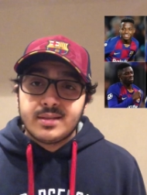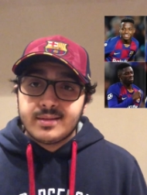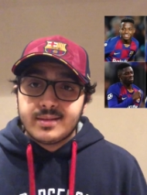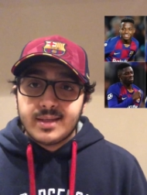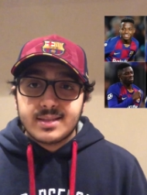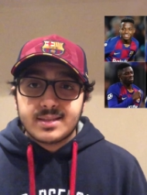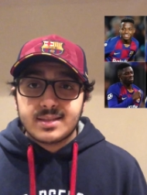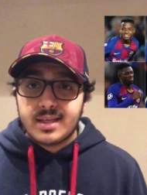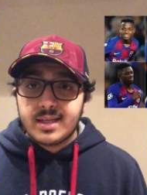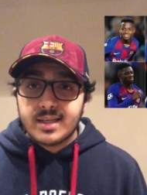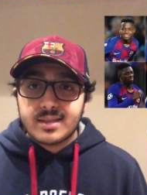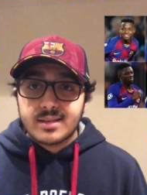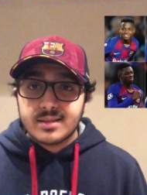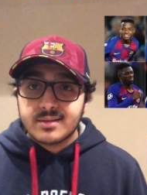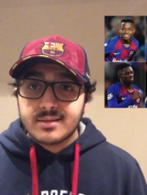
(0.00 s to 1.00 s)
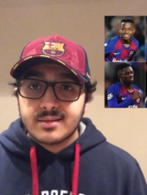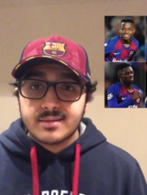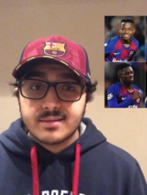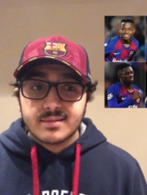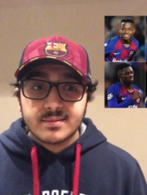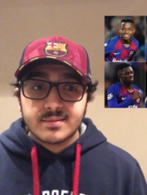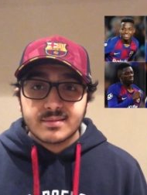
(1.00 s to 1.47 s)
It's like,
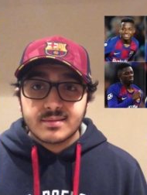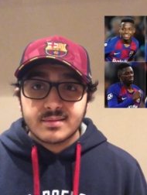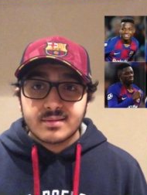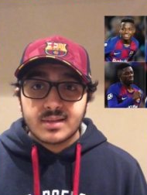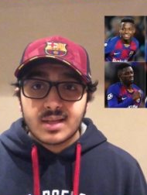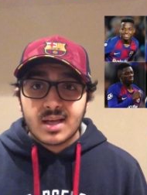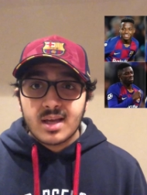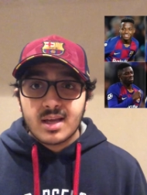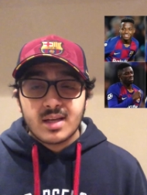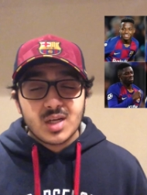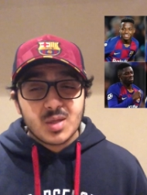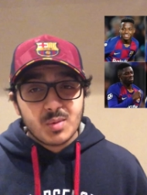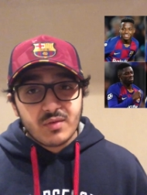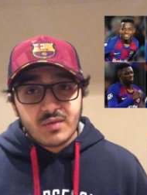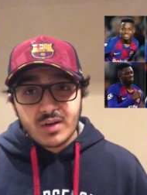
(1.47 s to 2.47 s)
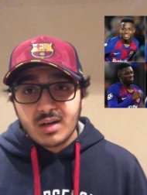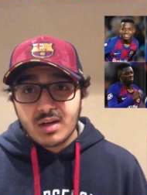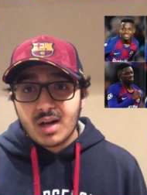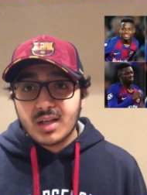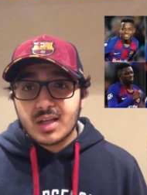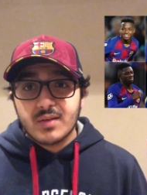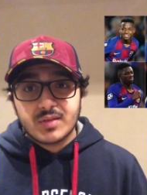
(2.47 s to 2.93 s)
to be fair,
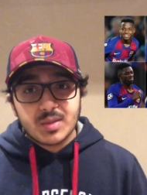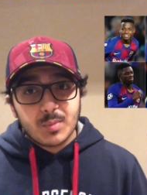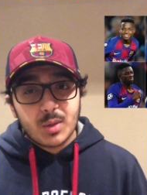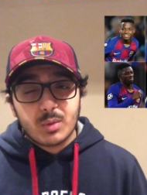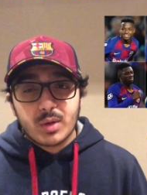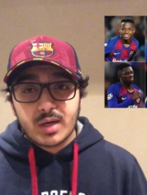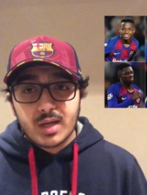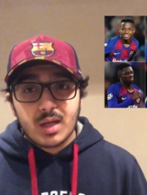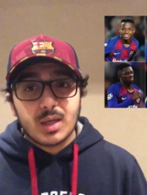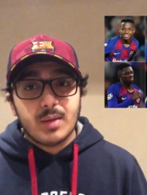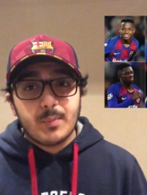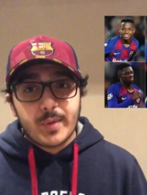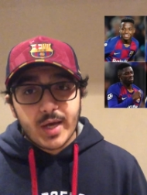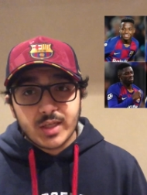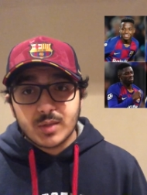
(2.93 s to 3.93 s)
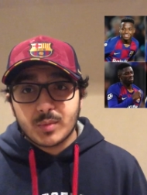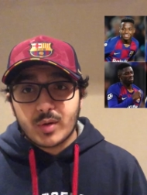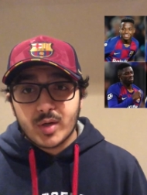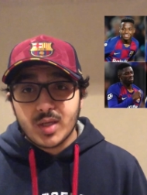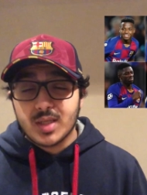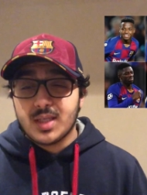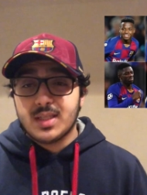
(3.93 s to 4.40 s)
I'll give someone credit. I'll give Pjanic some
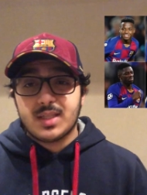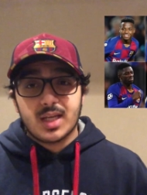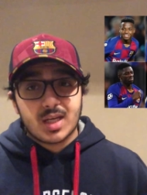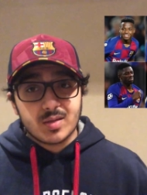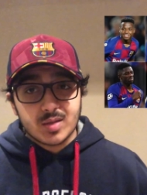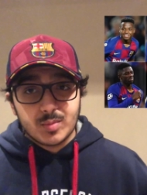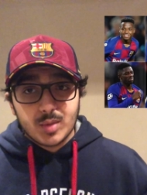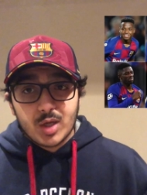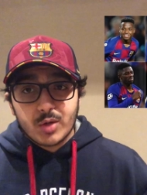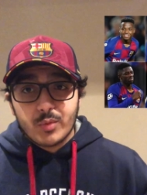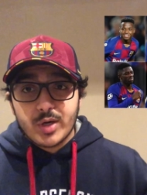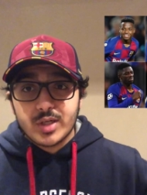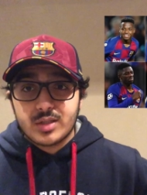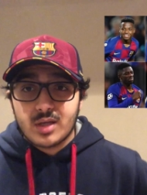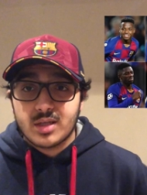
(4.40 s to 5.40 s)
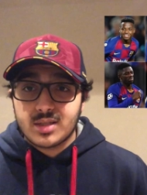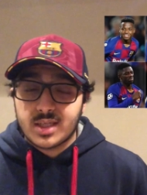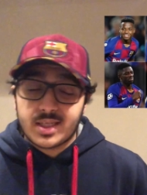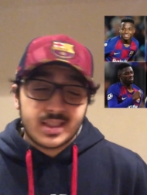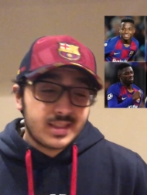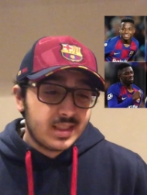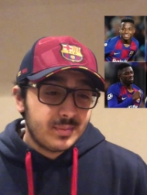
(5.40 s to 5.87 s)
credit because he's taken some long range shots. Like
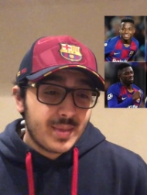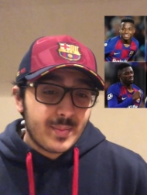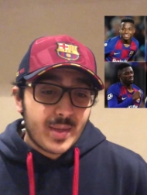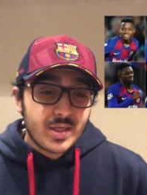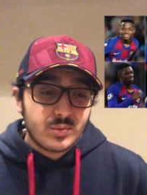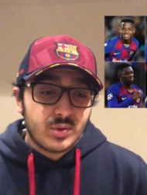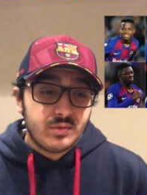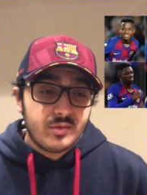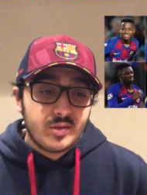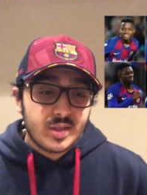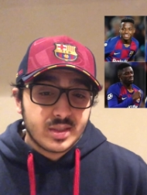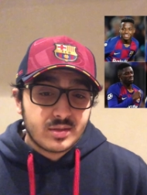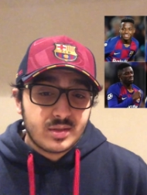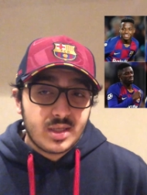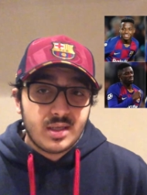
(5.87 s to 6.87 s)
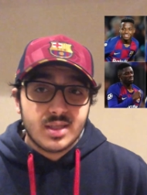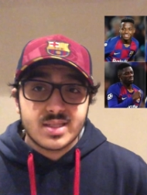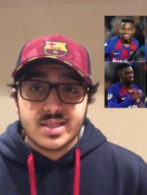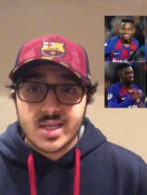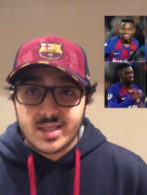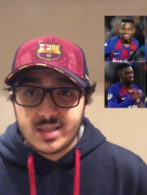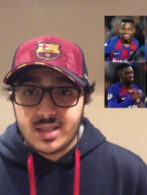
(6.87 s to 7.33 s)
I said in my match review yesterday, it's
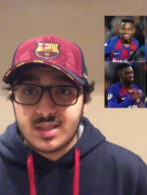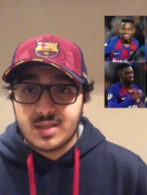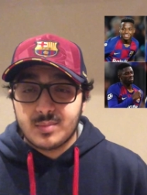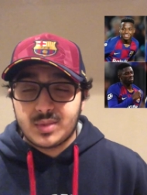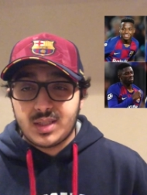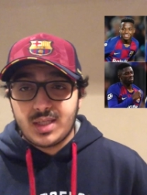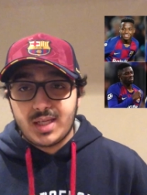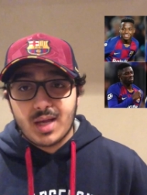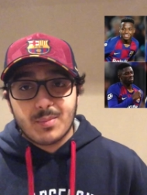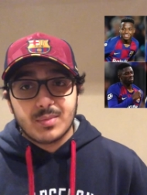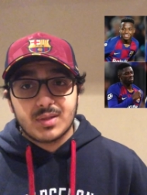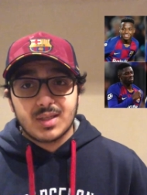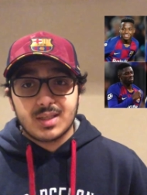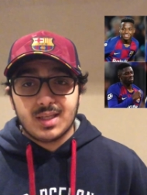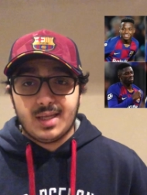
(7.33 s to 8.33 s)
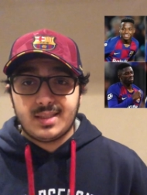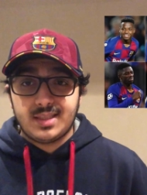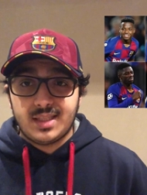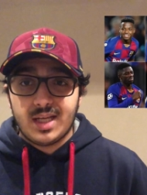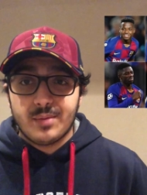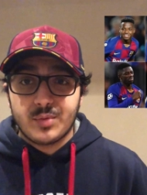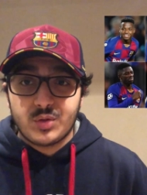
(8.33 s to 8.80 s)
nice to see some
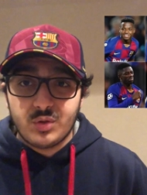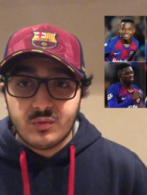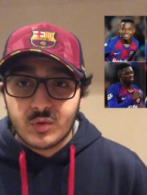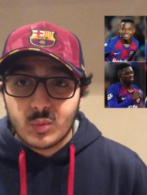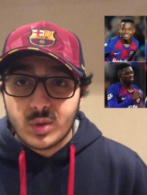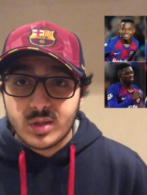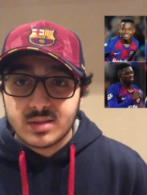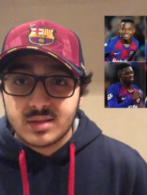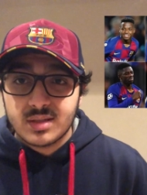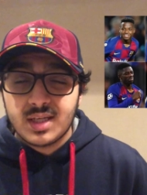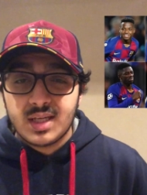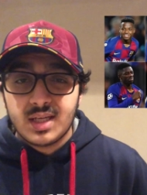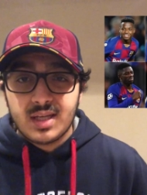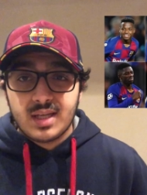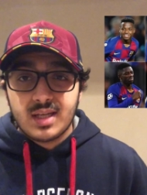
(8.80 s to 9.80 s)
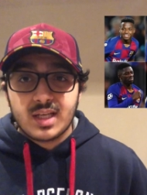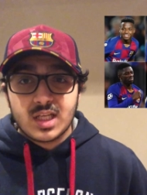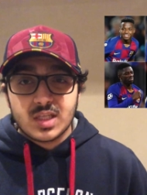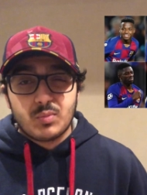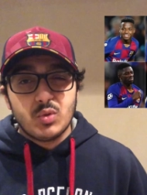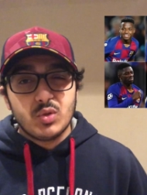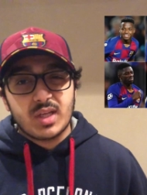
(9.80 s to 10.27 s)
CDM shoot for once. Because
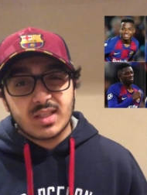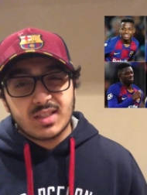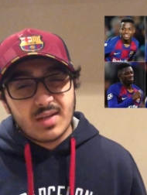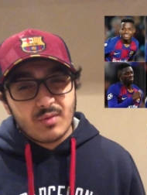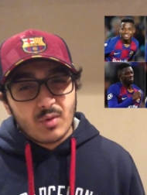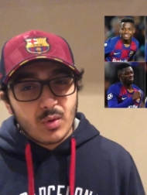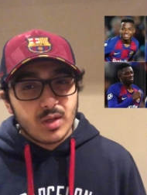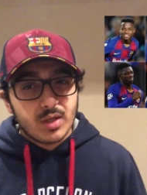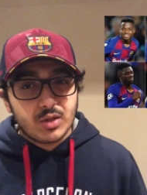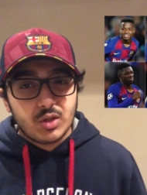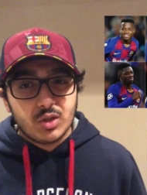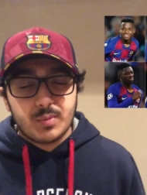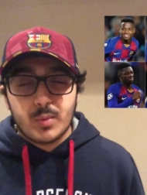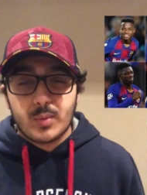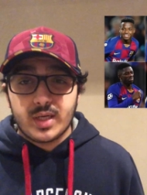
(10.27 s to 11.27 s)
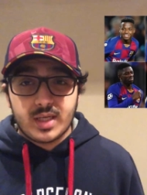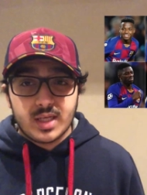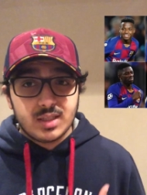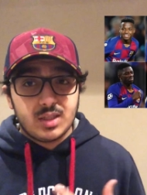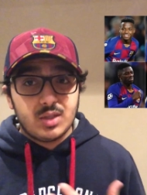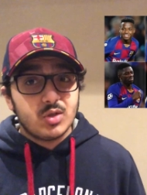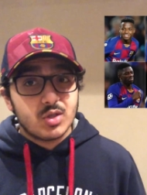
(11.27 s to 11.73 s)
Busquets never really shoots, but when he does,
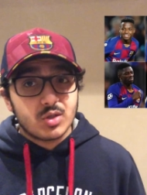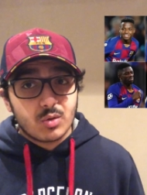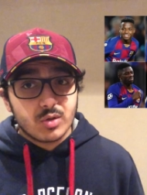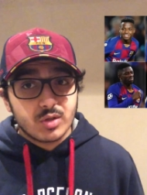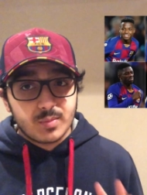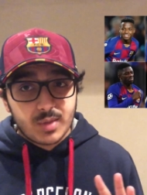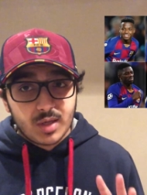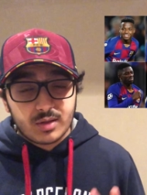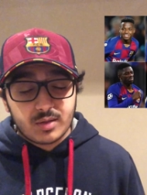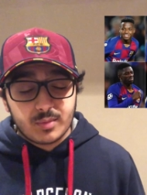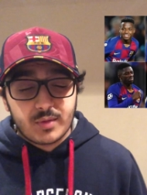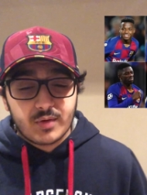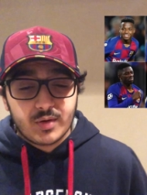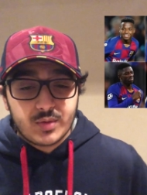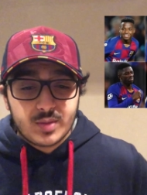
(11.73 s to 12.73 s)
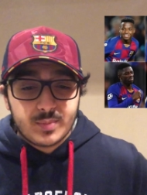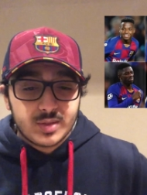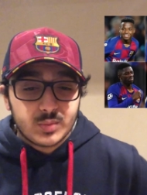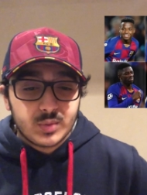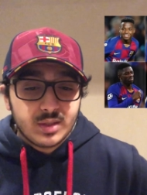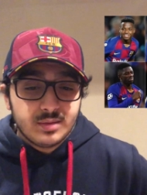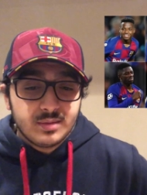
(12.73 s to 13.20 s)
he usually scores, to be fair with him as well.